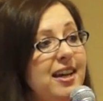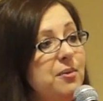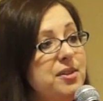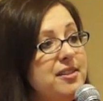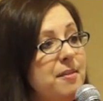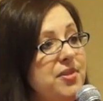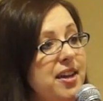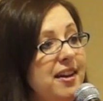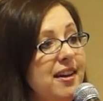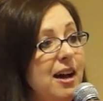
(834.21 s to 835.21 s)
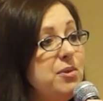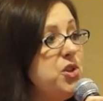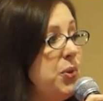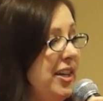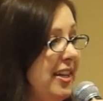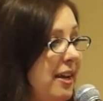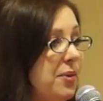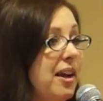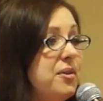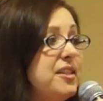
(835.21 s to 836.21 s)
It was something, I was 28
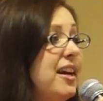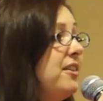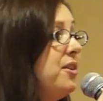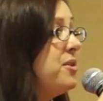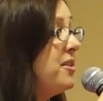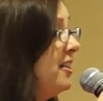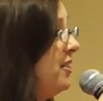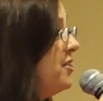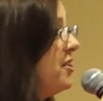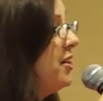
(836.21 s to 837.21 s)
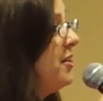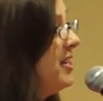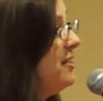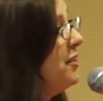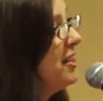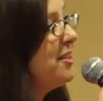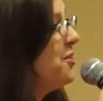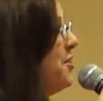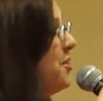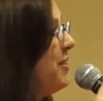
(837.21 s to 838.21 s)
when I was diagnosed 9 years ago. I didn't really
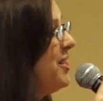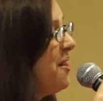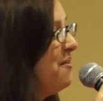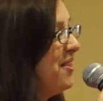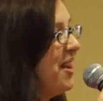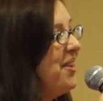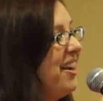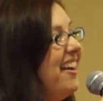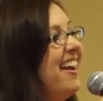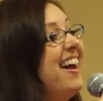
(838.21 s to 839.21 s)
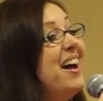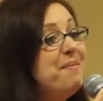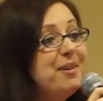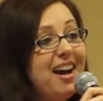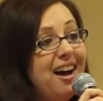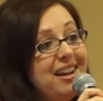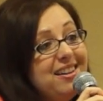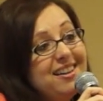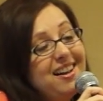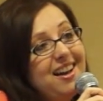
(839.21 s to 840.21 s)
introduce myself in that way. But
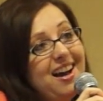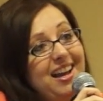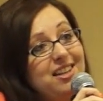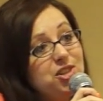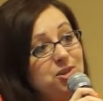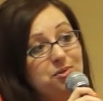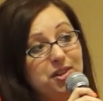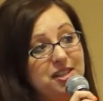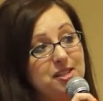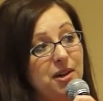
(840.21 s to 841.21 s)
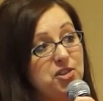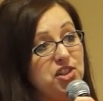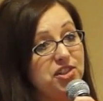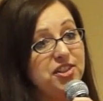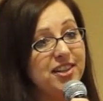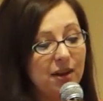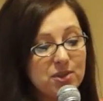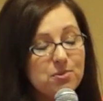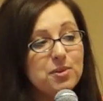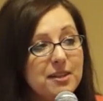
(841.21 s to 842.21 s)
I had 2 really small children, and I
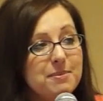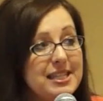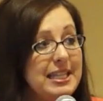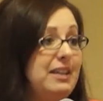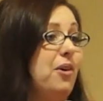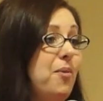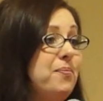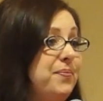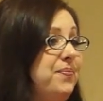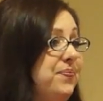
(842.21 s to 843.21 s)
was really busy at home.